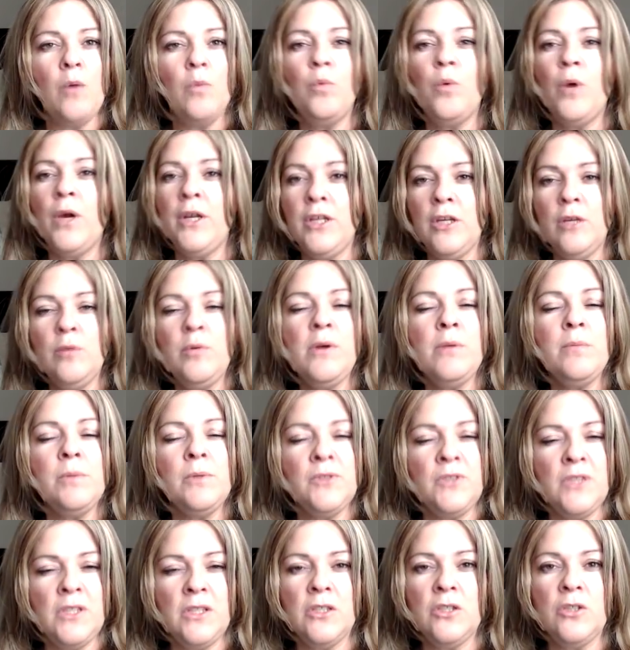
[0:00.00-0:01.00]
when you
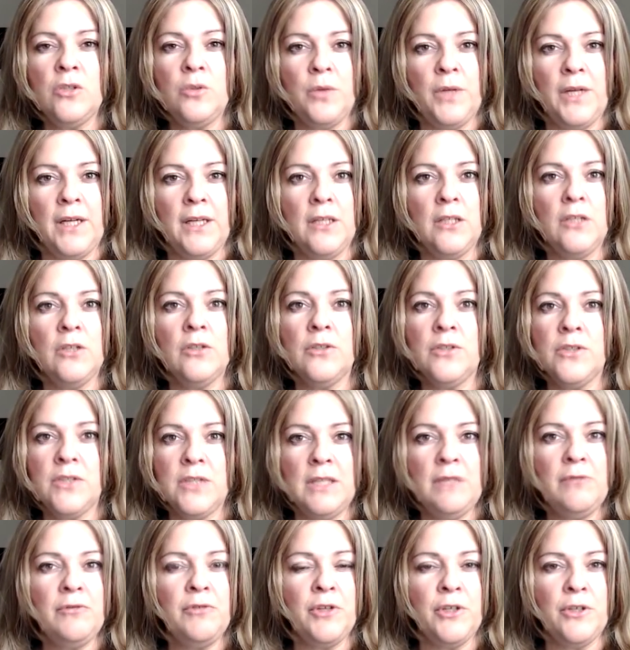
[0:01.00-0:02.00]
people see the tweet, you'll
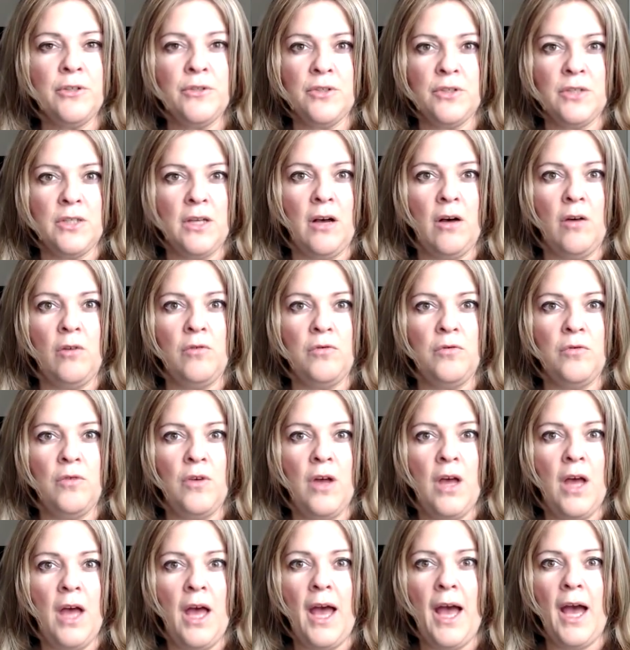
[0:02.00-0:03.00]
see for yourself
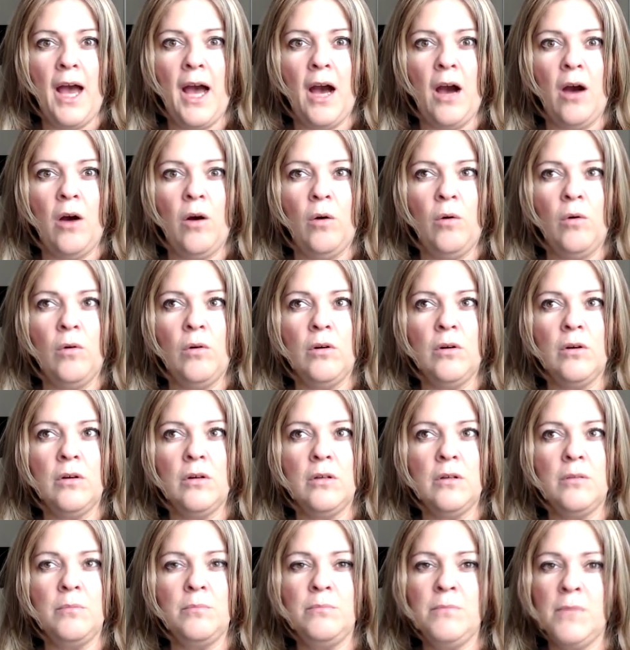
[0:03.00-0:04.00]
how
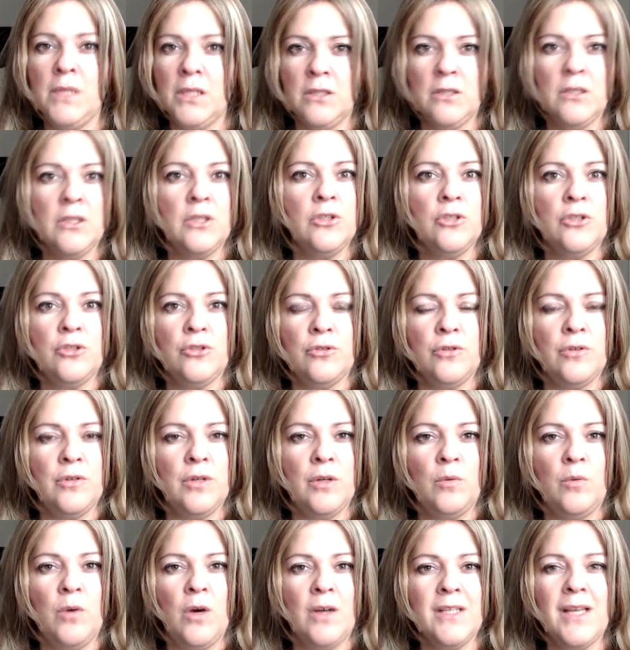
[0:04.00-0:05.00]

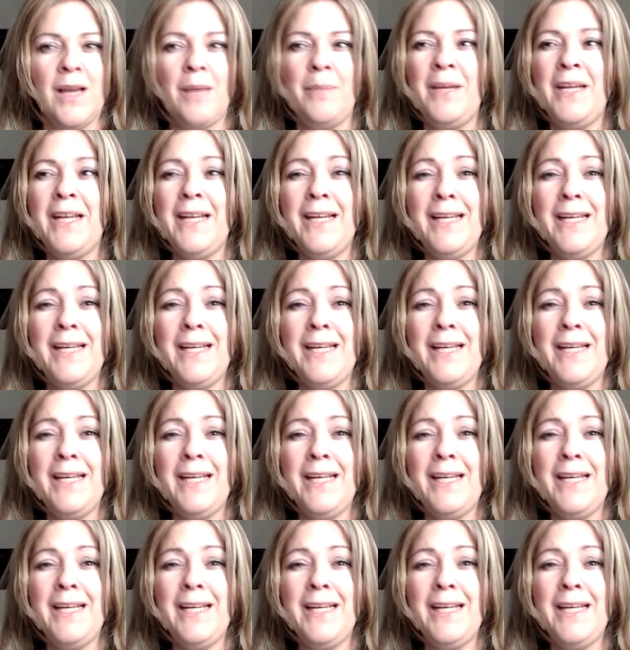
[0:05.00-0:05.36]
misconstrued it was. I